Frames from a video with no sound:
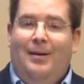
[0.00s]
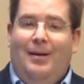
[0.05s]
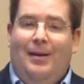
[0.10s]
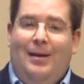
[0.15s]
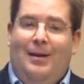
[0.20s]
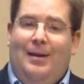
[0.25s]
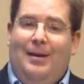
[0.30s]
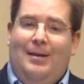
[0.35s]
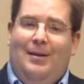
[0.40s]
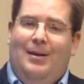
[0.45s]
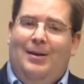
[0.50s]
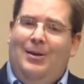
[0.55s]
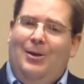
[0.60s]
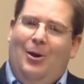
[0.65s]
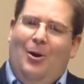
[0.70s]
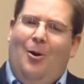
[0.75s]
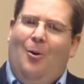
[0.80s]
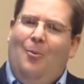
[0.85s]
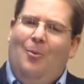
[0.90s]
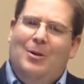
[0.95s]
It, it,
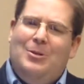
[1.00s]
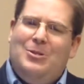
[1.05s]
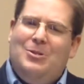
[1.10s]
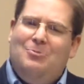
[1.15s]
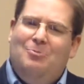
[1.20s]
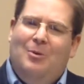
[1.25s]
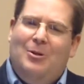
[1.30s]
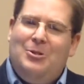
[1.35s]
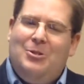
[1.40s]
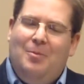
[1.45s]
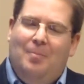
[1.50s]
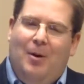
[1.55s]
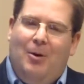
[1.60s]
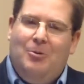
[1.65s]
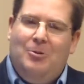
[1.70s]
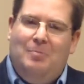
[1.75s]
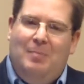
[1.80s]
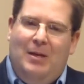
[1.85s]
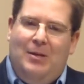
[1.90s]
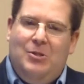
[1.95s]
you know, what's, what's the
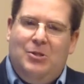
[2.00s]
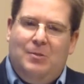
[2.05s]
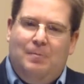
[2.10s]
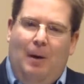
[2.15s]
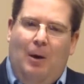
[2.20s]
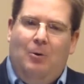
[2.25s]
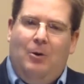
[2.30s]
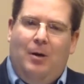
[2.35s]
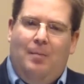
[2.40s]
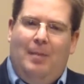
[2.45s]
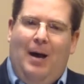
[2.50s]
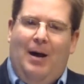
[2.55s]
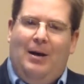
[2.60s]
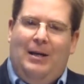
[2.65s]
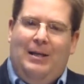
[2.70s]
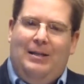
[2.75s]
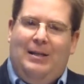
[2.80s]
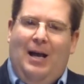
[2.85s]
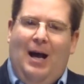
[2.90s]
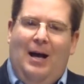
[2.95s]
burden being spoken
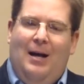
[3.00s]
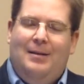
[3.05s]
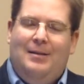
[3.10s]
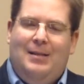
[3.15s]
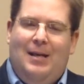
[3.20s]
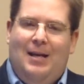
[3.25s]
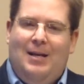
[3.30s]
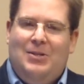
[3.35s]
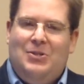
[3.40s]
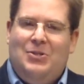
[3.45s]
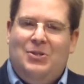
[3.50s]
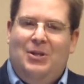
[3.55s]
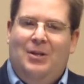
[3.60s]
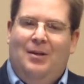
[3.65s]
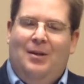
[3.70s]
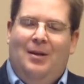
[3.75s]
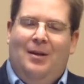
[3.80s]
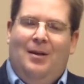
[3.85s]
about in context?